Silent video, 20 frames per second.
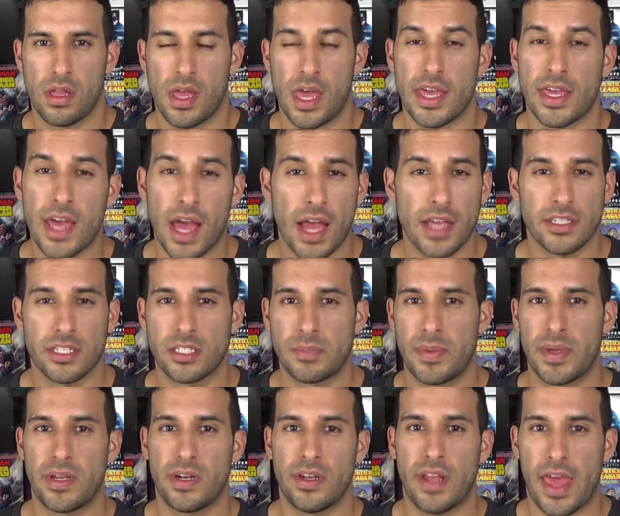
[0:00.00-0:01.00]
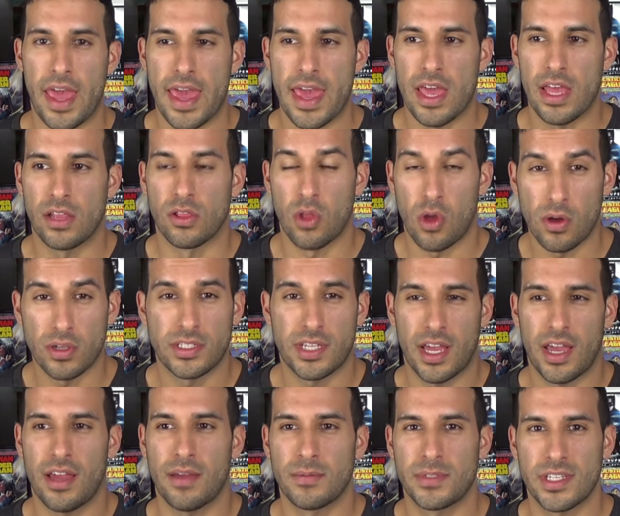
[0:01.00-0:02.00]
Hey guys, it's been a long
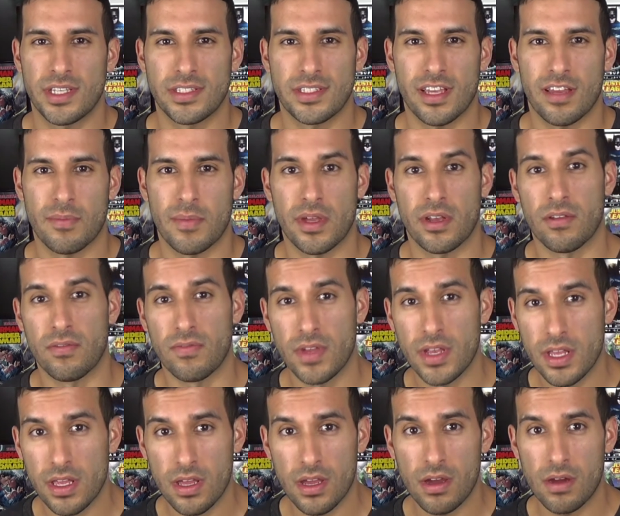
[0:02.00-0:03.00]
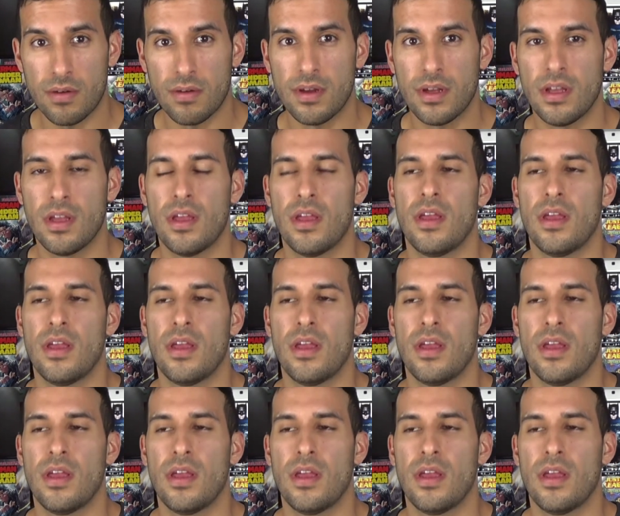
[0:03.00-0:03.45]
time since I made a video.